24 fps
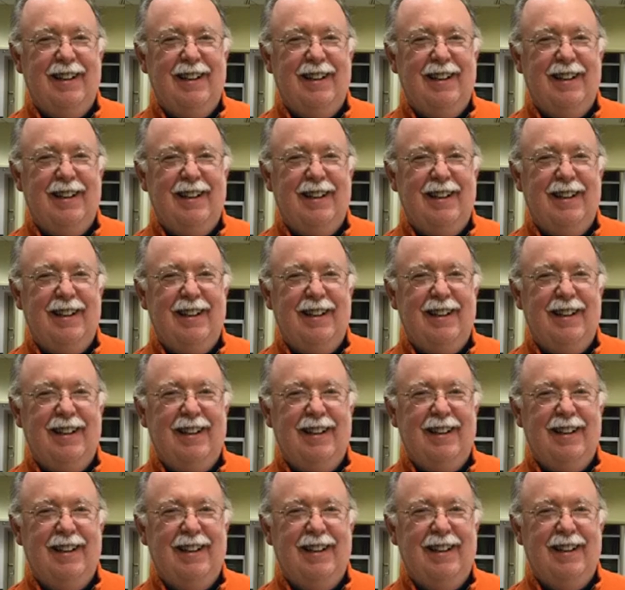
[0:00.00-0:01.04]

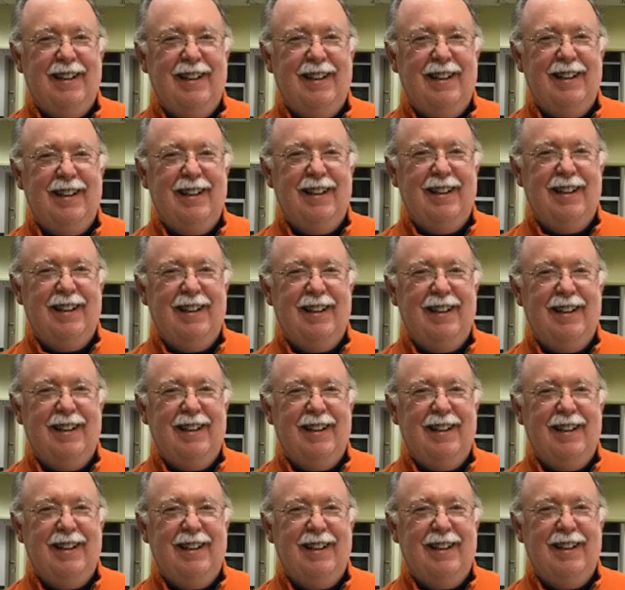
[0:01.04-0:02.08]

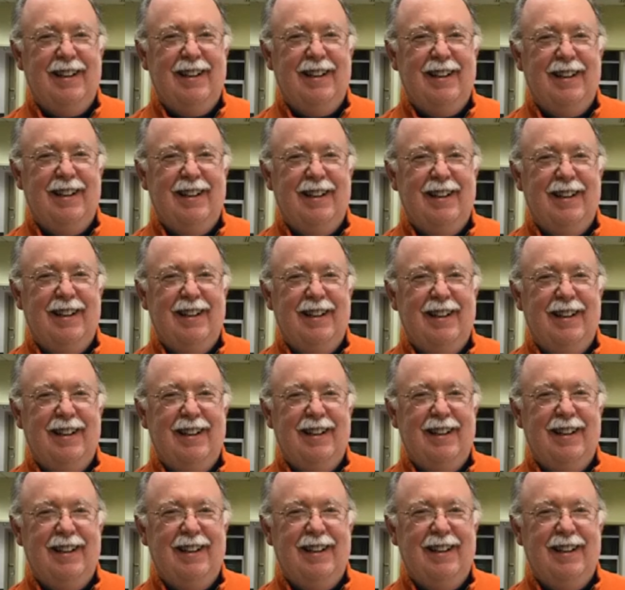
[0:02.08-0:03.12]

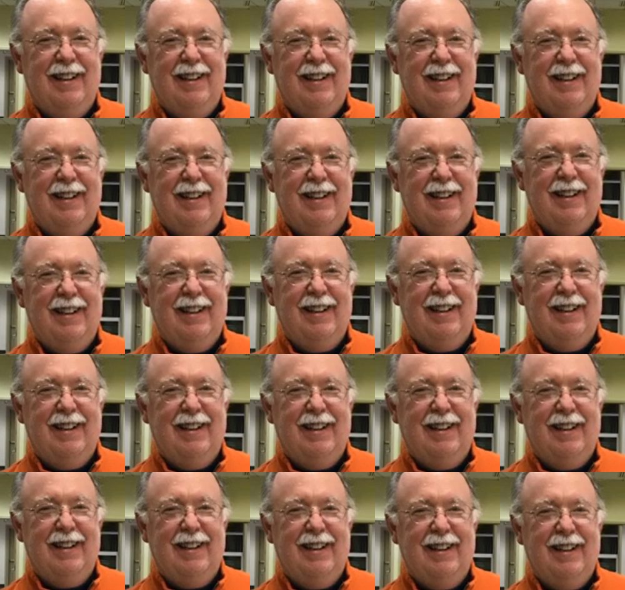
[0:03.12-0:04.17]

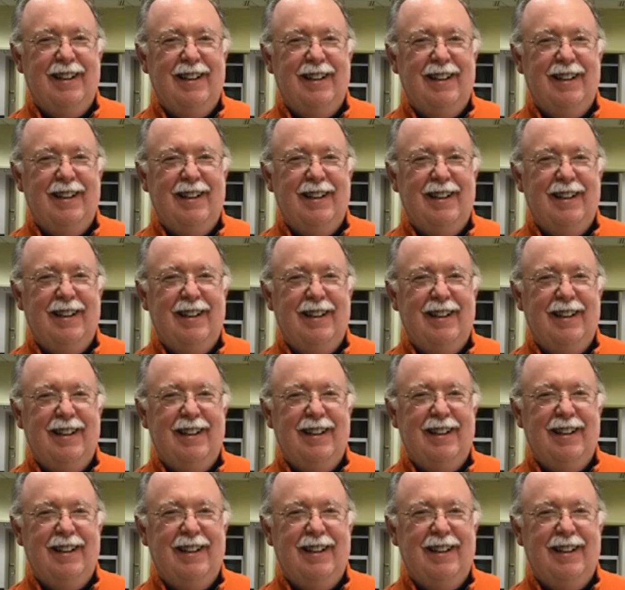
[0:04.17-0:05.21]

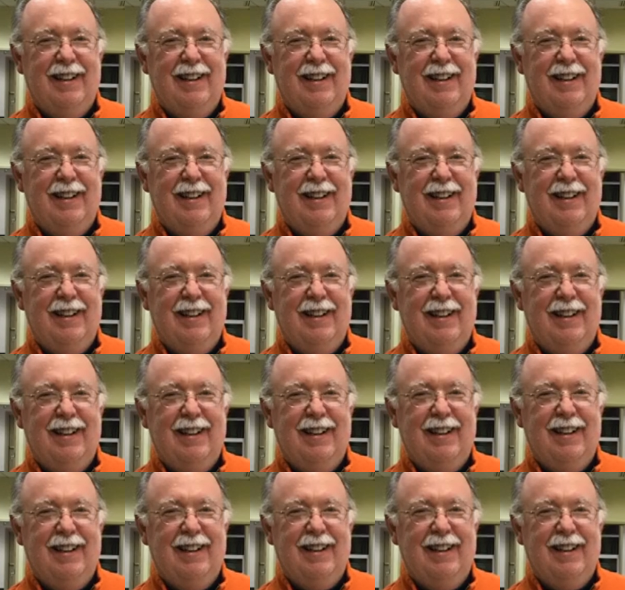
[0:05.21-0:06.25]

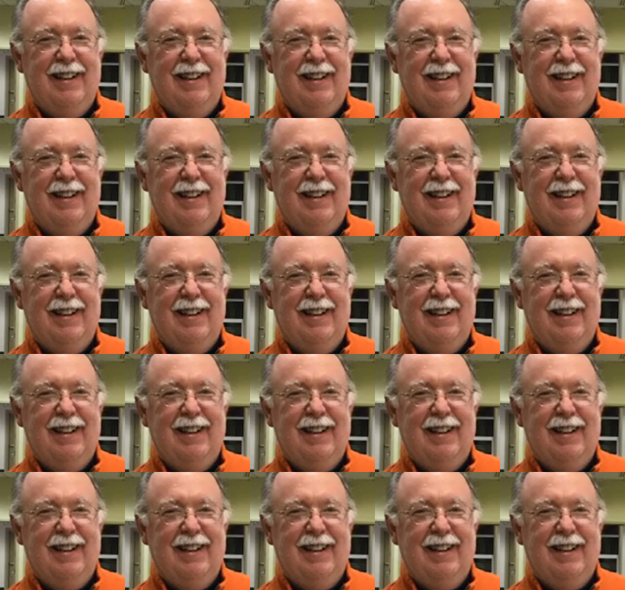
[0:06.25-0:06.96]
[no speech]